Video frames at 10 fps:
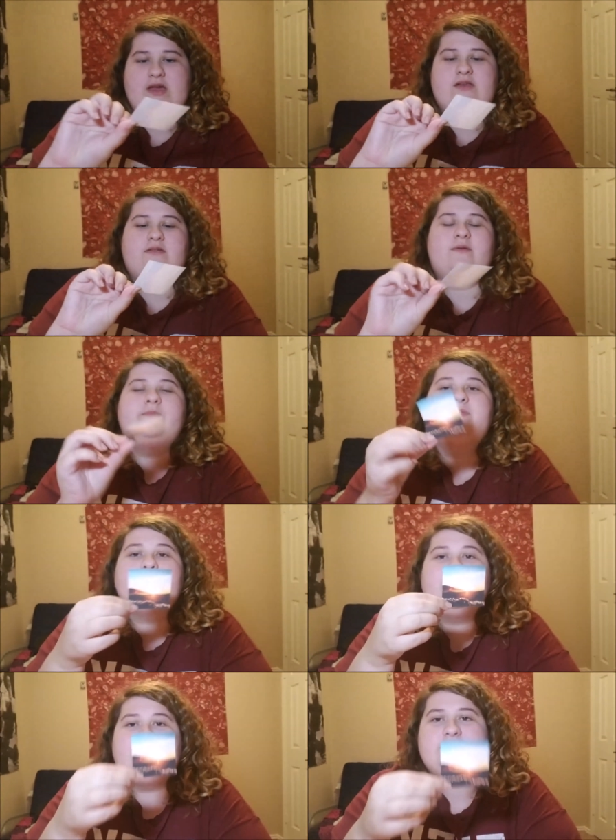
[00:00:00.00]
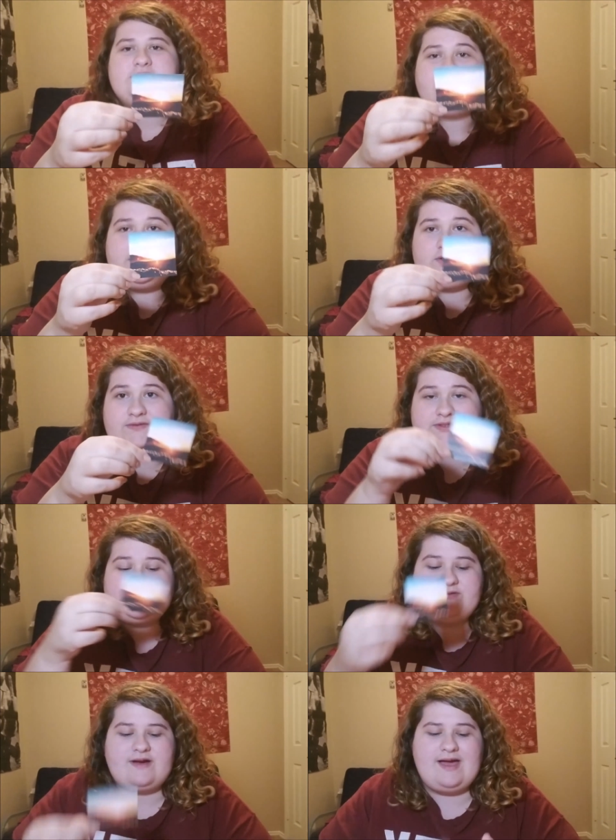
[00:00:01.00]
I don't know. But it's just a picture of a
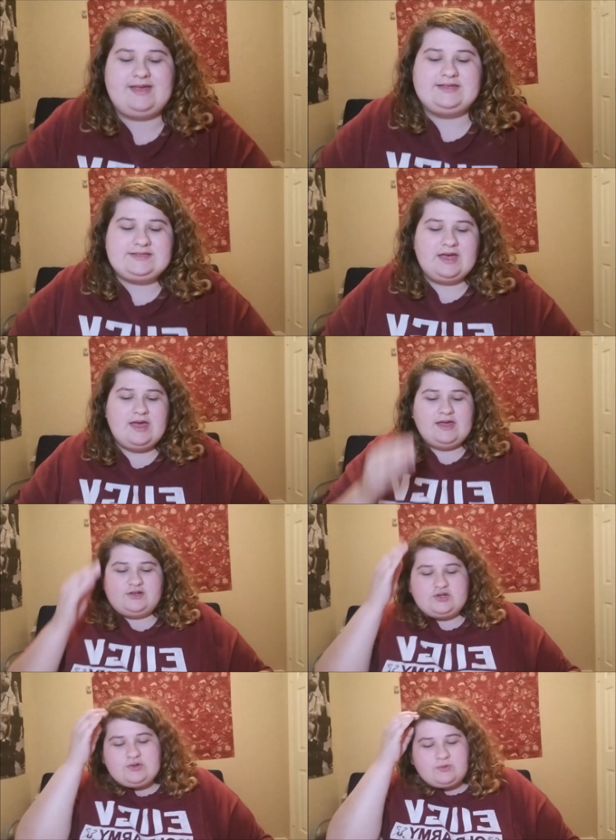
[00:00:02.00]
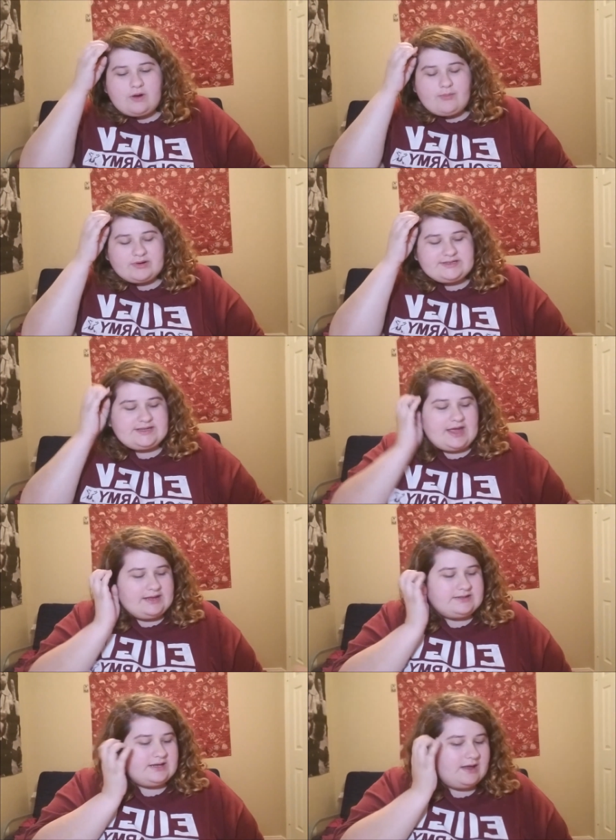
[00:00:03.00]
sunrise to
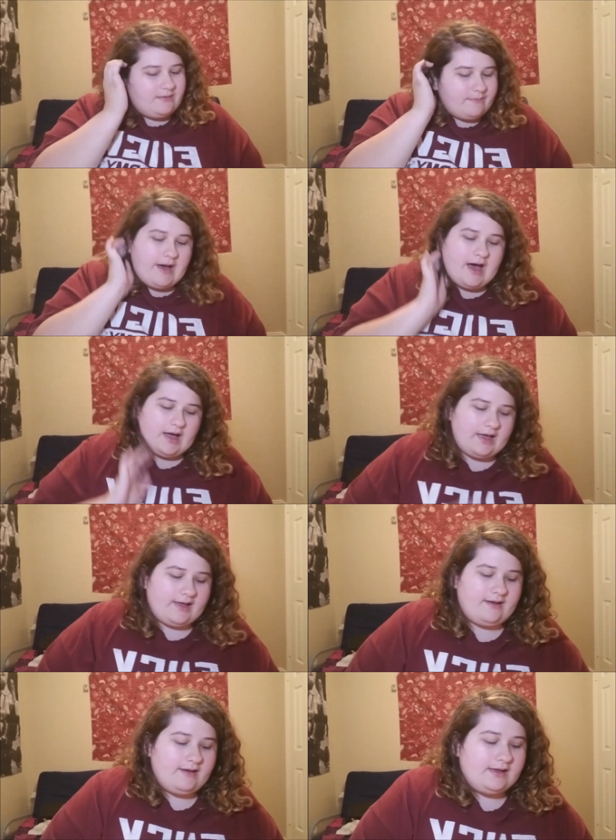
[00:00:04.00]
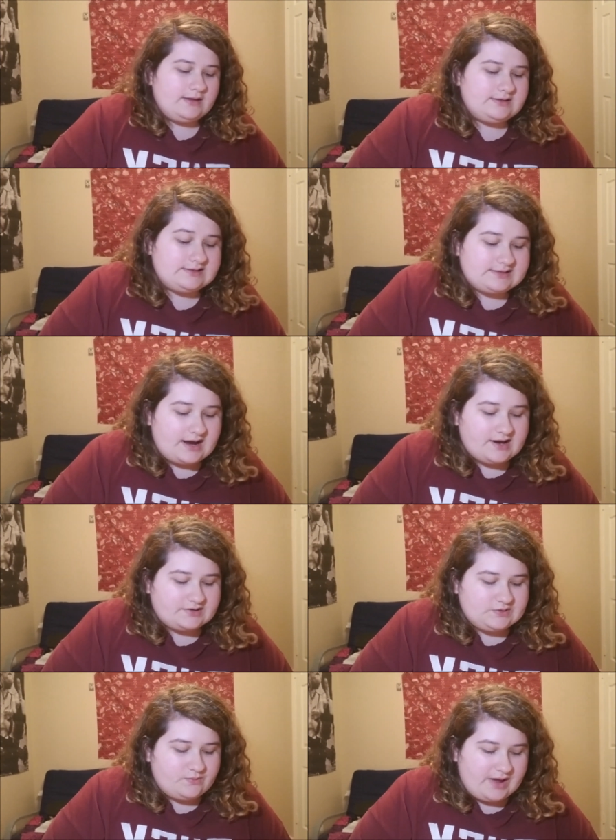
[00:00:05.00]
represent my desire
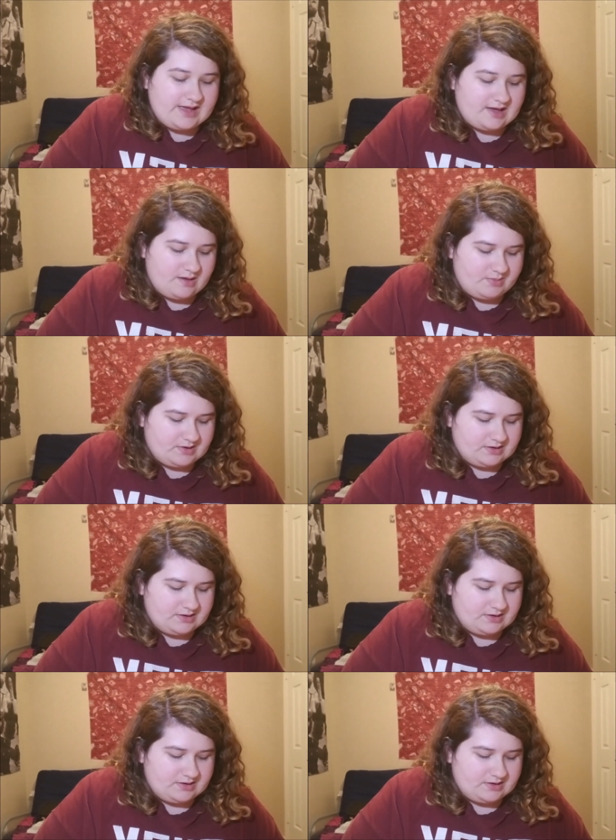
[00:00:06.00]
to wake up